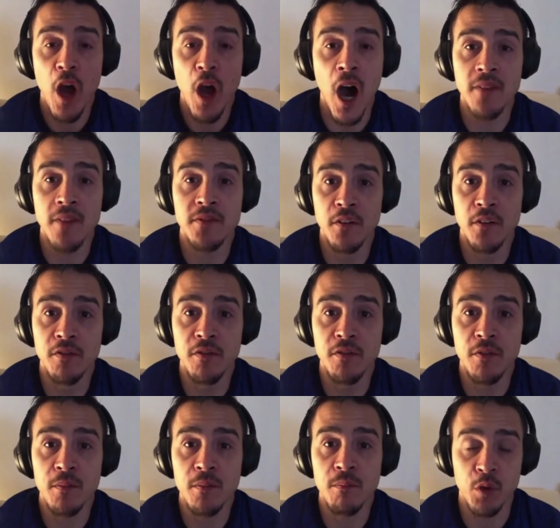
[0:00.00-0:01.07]
off of
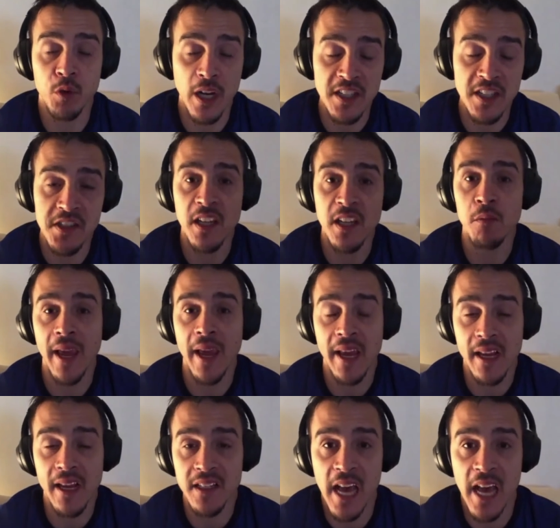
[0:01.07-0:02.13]
pressing,
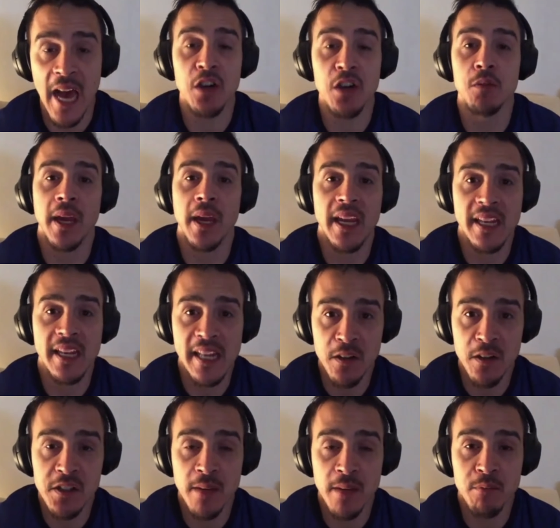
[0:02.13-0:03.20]
making a tackle, making an
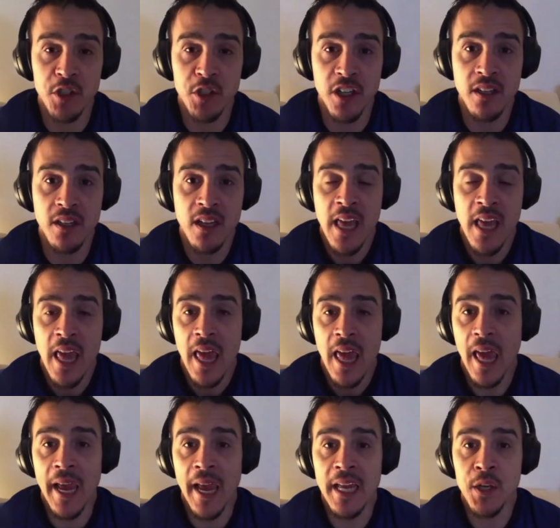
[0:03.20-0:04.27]
interception,
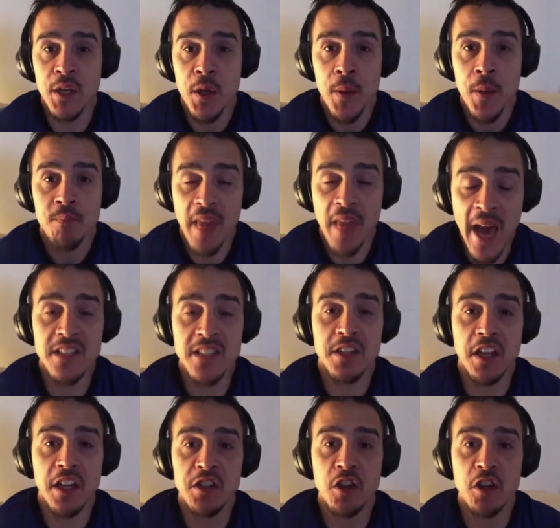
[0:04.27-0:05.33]
and that is
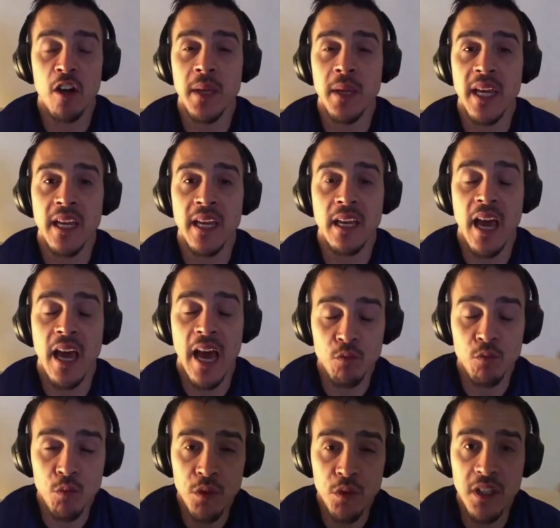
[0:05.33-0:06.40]
going to start being
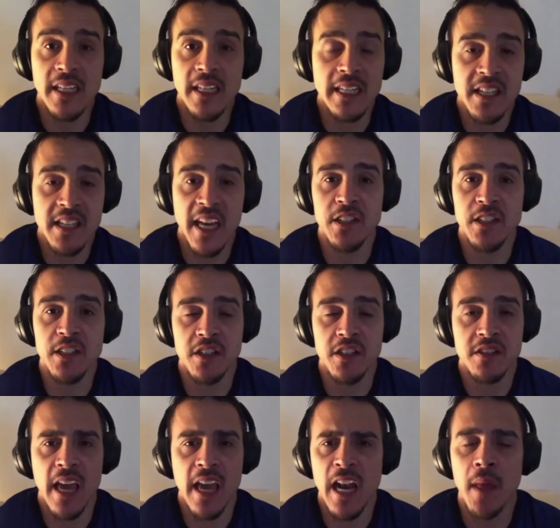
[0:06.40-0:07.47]
really
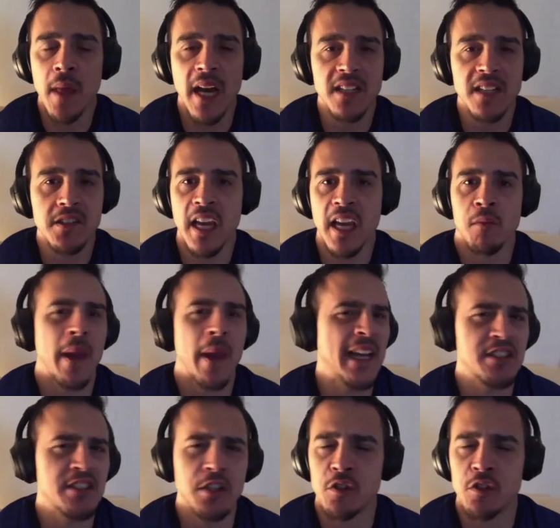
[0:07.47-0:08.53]
contagious. And I'm not saying
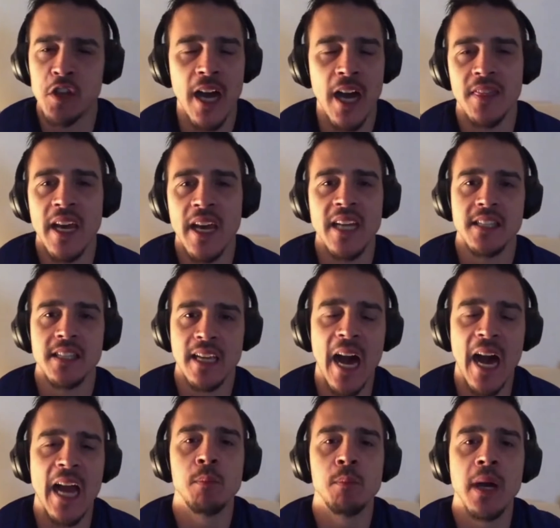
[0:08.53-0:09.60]
Mason taught that to
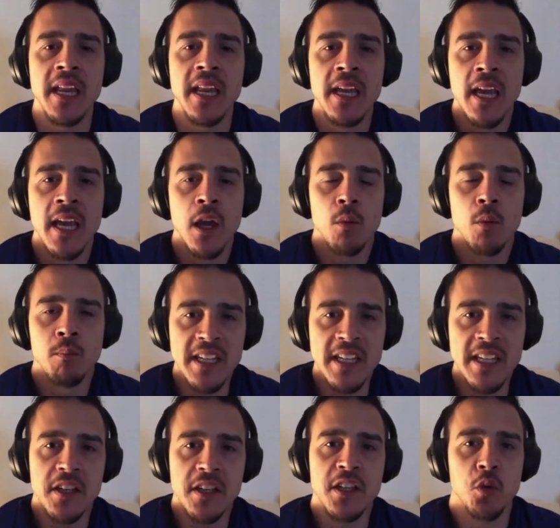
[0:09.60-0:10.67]
Kai, but
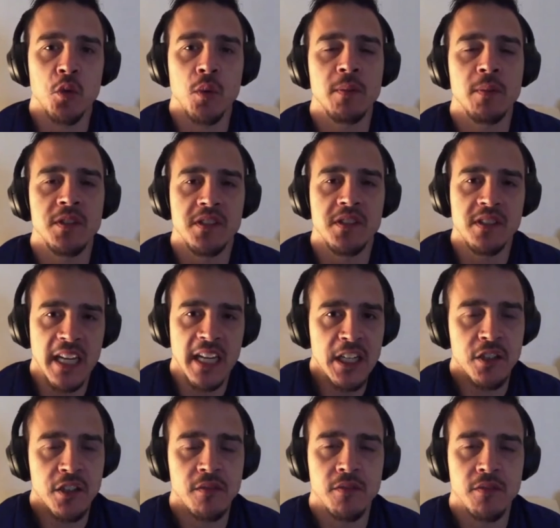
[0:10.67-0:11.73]
Mason is a
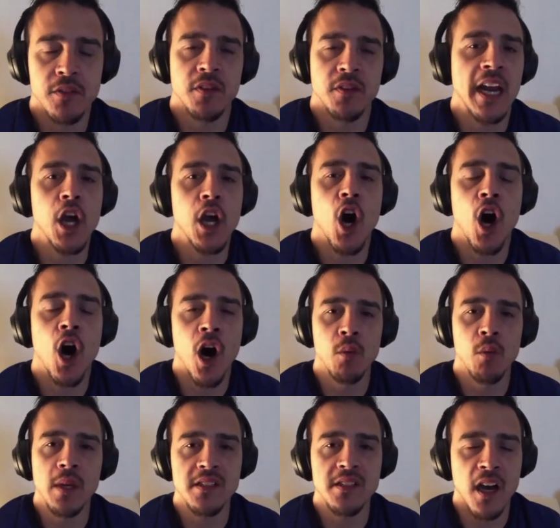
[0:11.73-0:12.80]
representation for Frank,
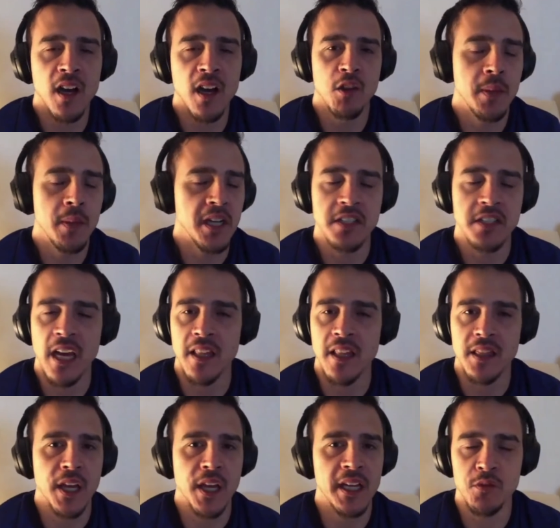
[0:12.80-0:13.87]
always on the pitch. The
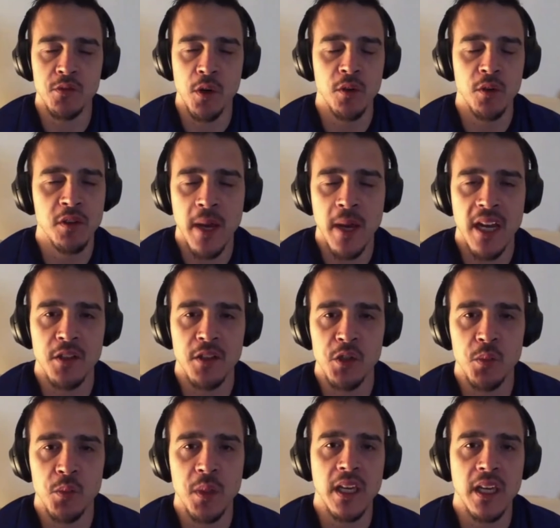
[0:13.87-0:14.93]
Athletic has written about it
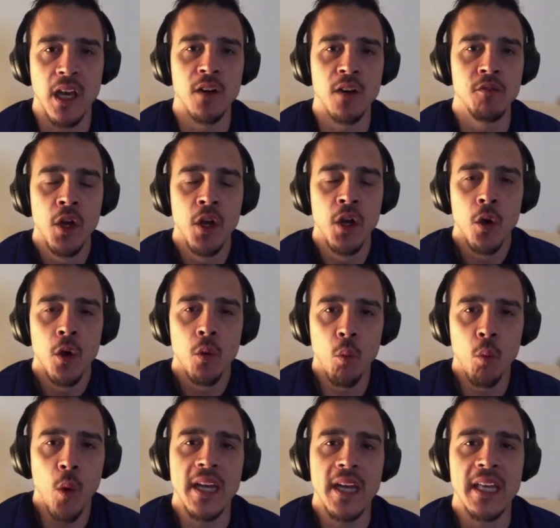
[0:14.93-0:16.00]
this week of
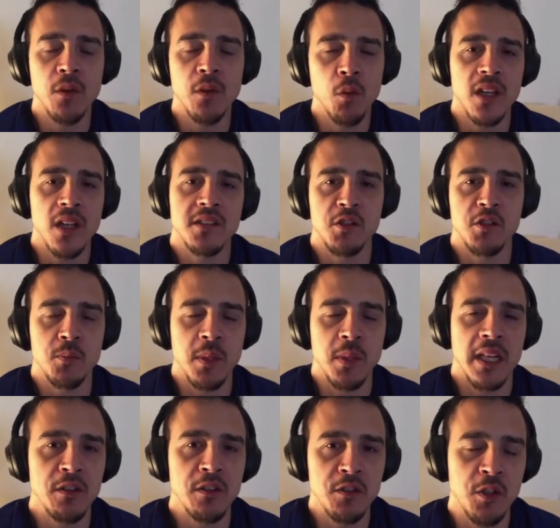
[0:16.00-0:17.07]
what he wants his
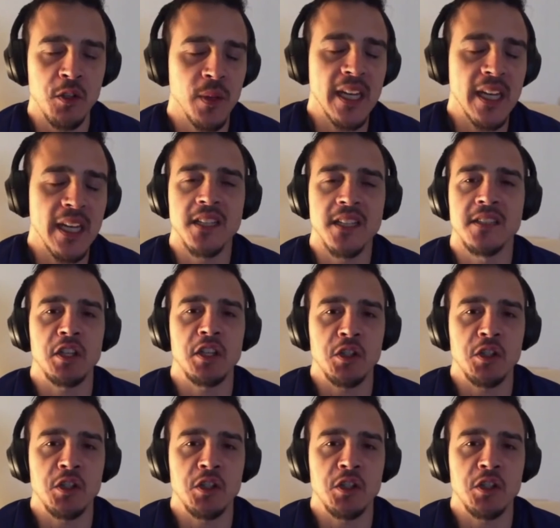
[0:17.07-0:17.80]
players doing. He doesn't